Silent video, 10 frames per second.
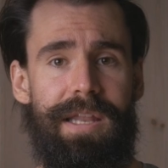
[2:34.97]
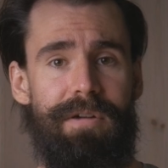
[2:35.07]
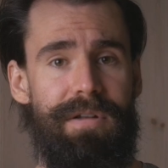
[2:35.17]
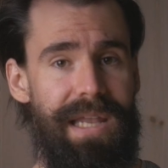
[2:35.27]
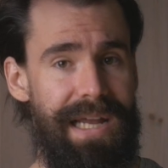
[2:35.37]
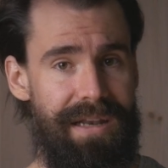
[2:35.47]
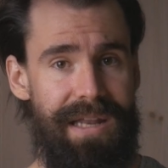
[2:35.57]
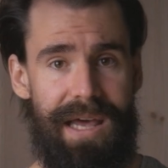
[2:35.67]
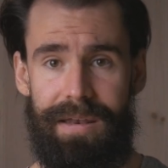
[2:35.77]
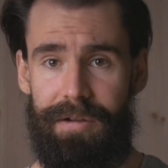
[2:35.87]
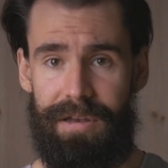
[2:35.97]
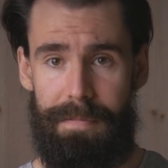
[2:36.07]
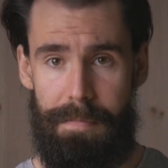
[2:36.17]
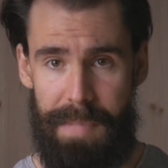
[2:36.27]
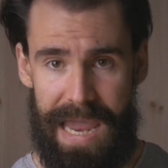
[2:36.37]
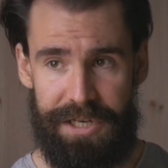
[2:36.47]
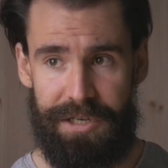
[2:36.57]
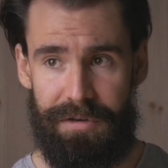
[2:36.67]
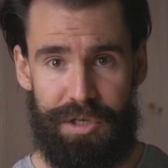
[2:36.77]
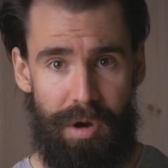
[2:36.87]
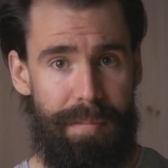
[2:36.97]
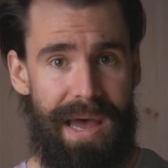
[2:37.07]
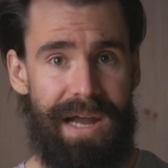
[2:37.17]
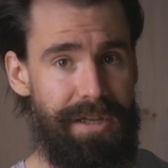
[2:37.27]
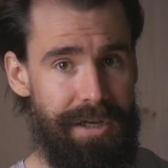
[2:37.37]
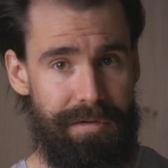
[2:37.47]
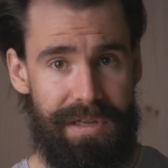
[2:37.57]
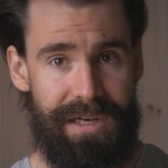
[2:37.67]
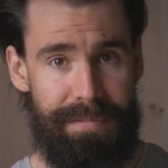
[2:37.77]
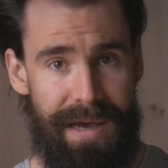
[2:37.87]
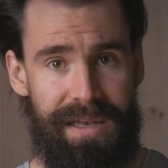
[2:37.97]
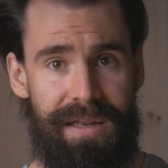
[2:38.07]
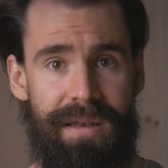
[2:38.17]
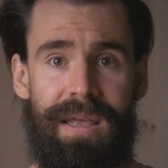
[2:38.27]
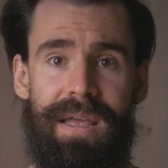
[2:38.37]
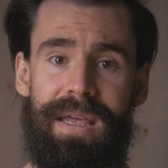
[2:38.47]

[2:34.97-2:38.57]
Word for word: Like I said, there's a major drawback to using this method.